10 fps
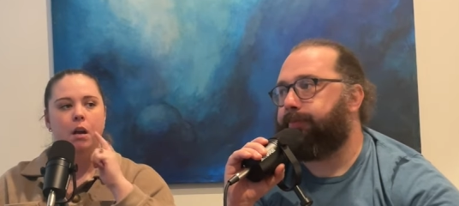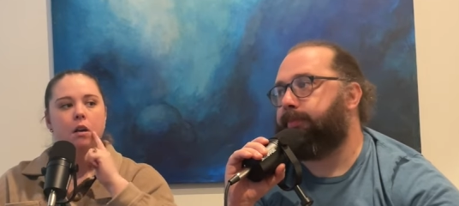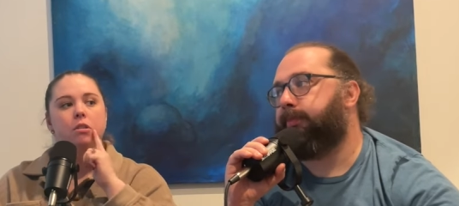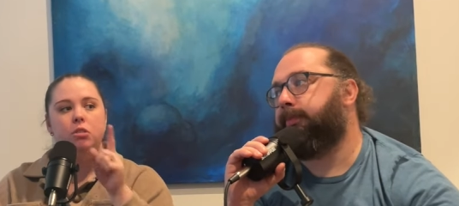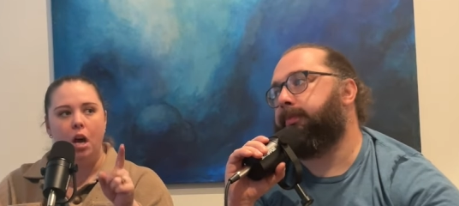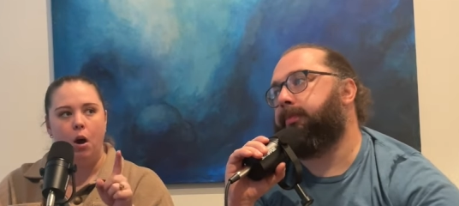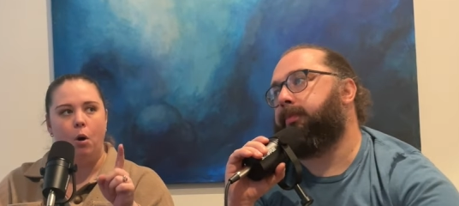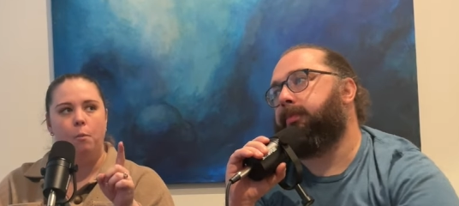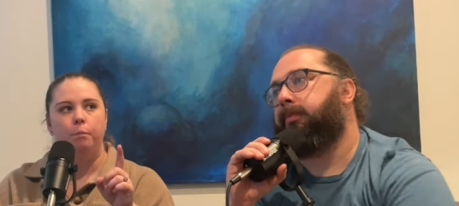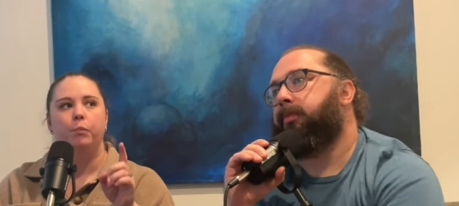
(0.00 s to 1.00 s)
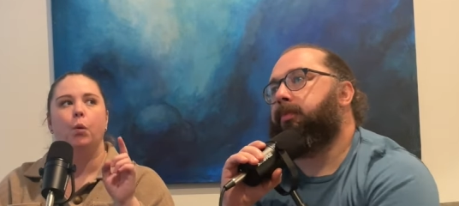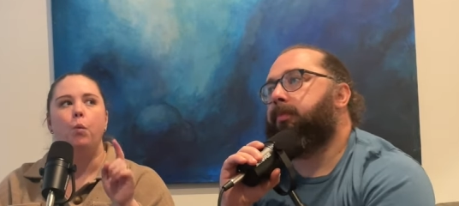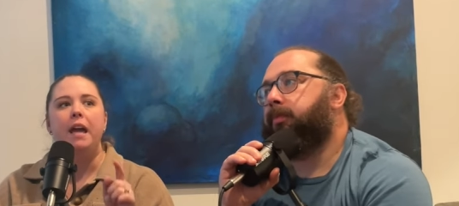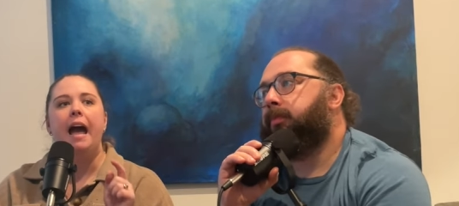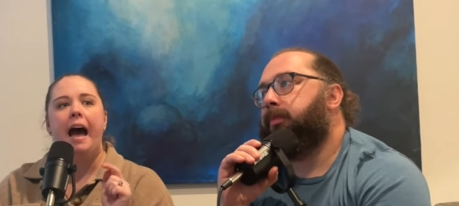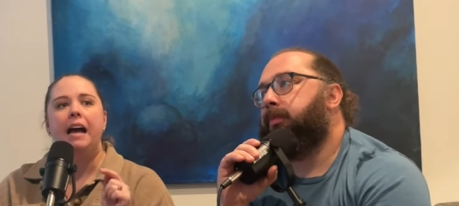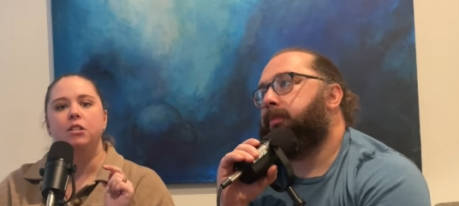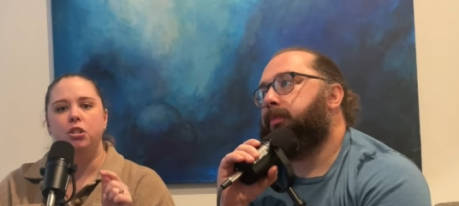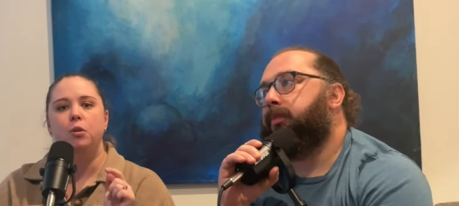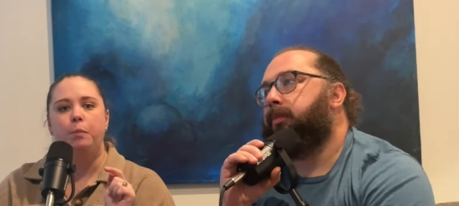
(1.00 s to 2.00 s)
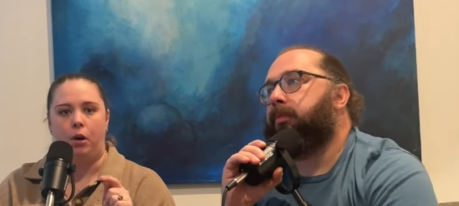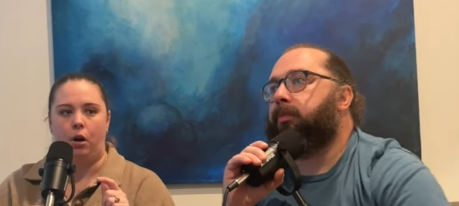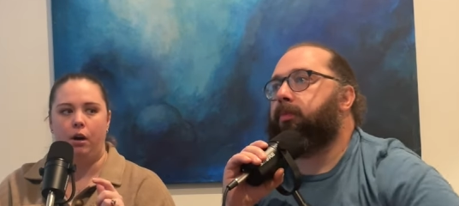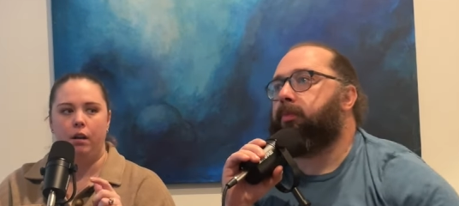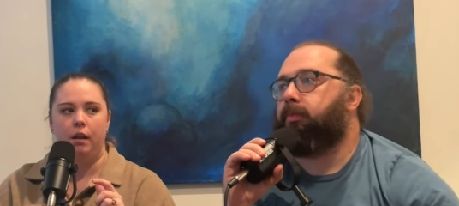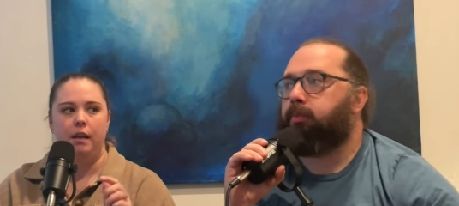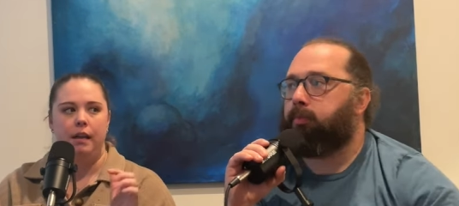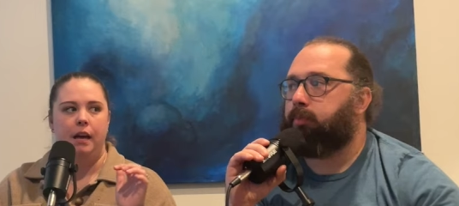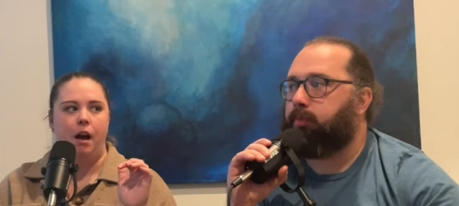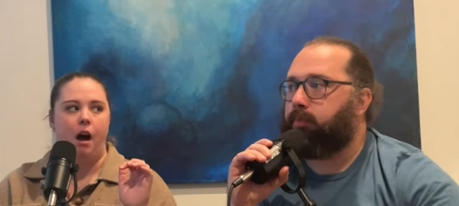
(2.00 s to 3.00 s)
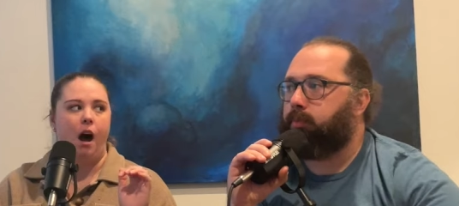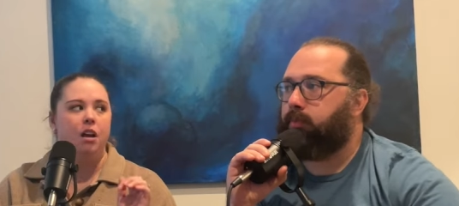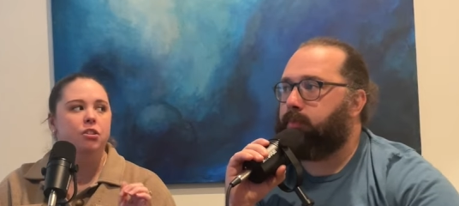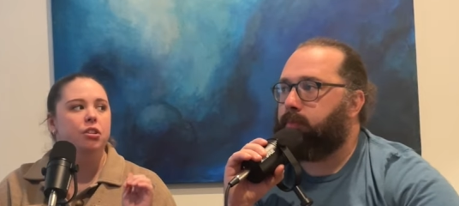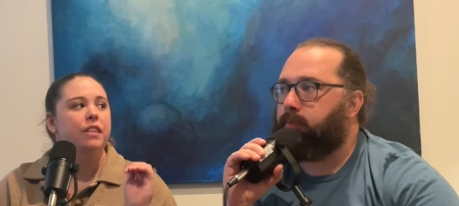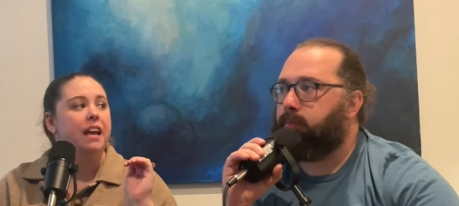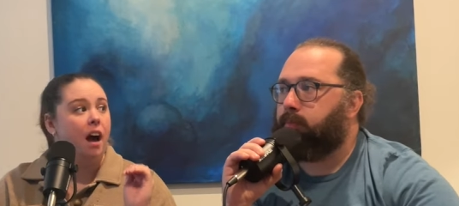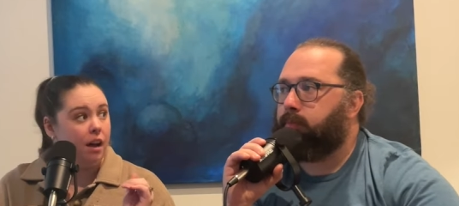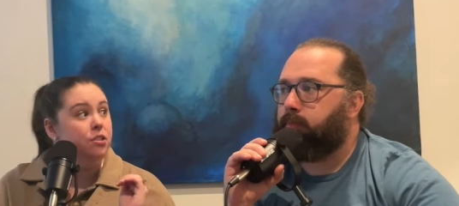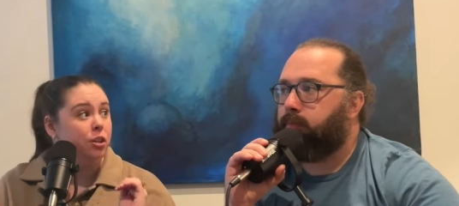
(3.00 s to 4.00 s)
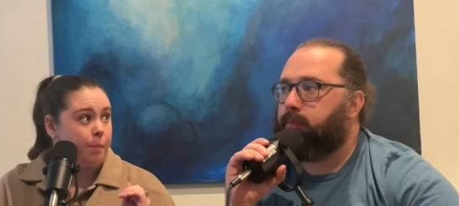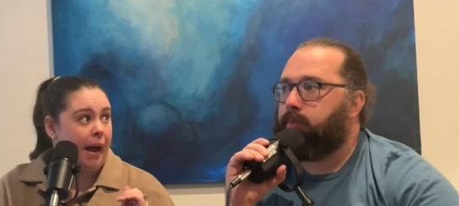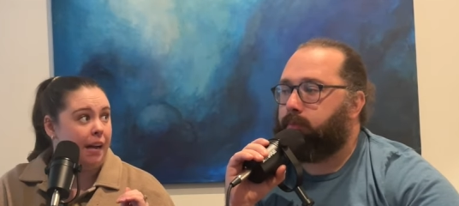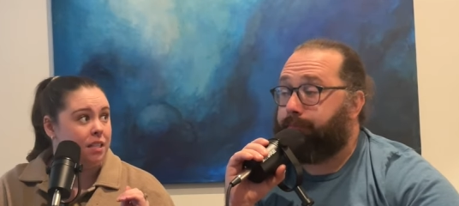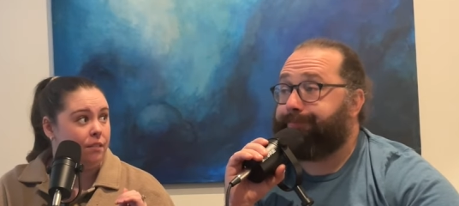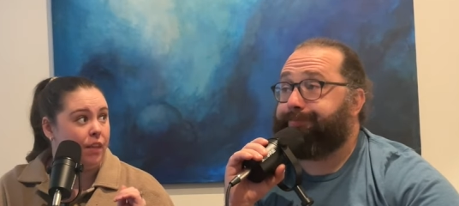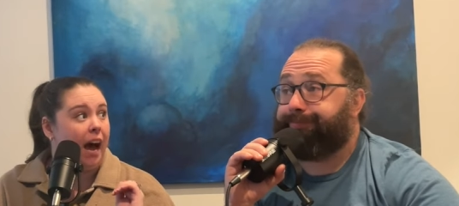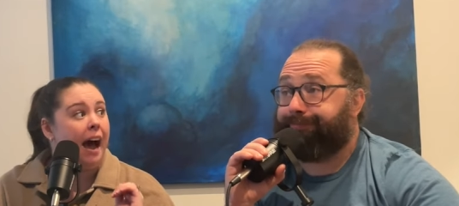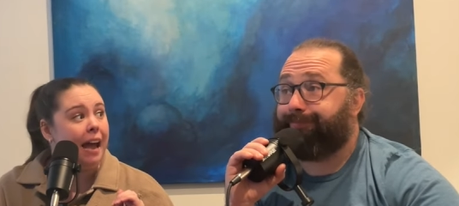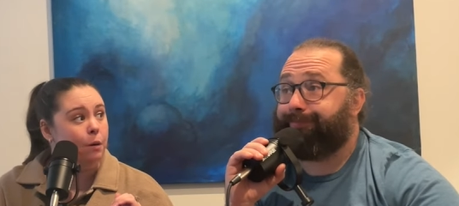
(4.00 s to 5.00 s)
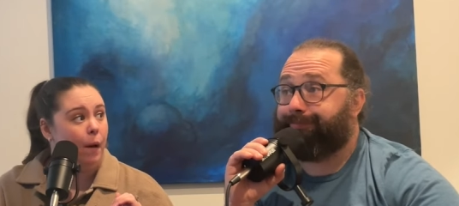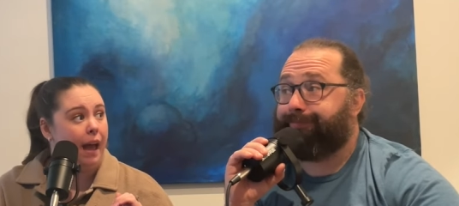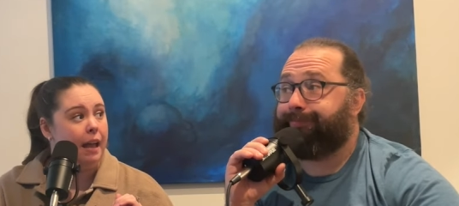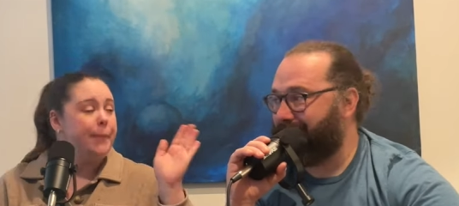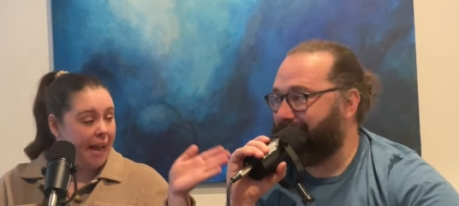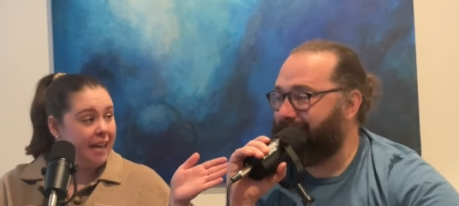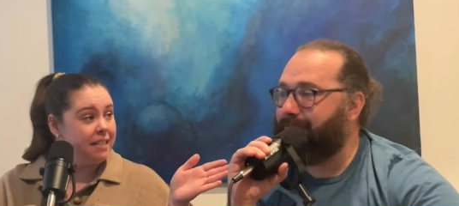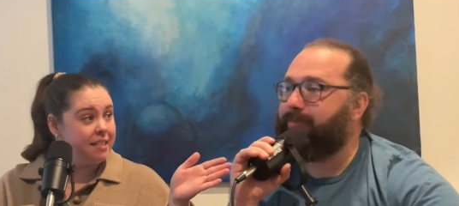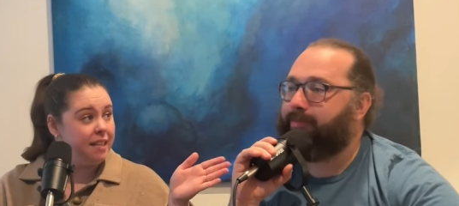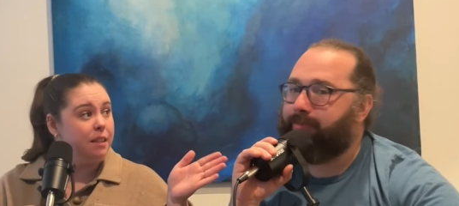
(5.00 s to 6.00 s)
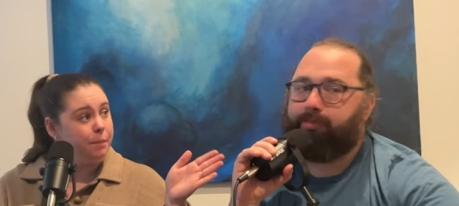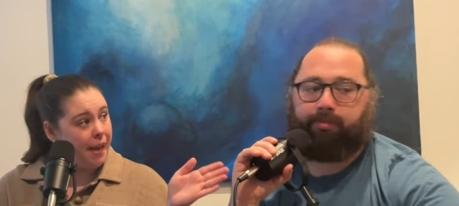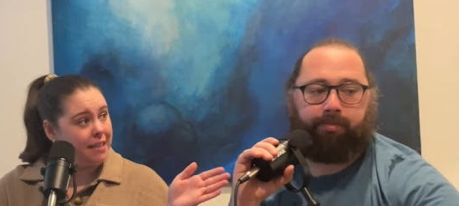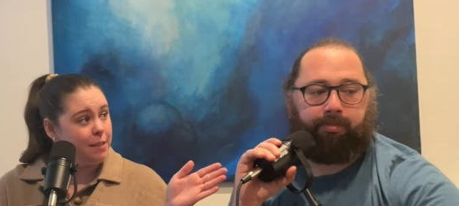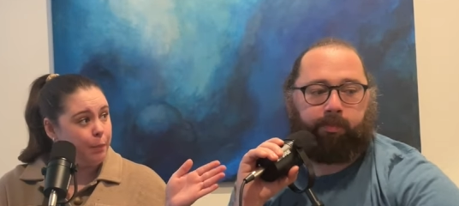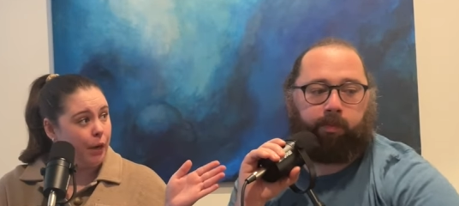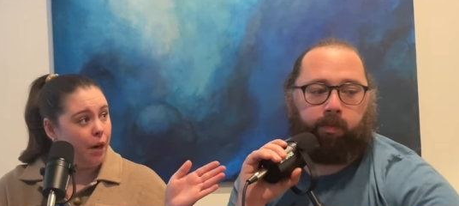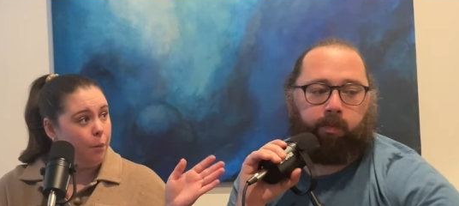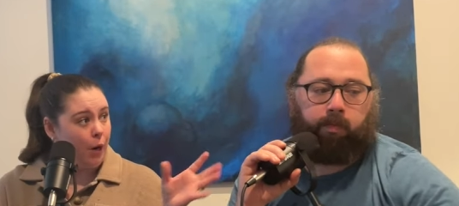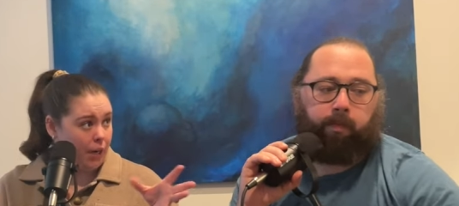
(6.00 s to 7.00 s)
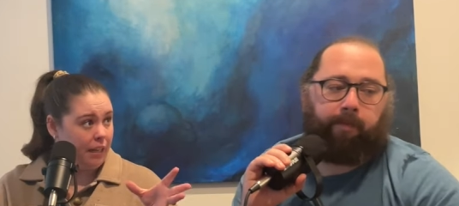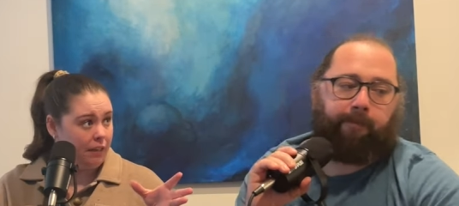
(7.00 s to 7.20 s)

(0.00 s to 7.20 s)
Speaker 1: So we had to park under the underpass of the highway, past the Bass Pro parking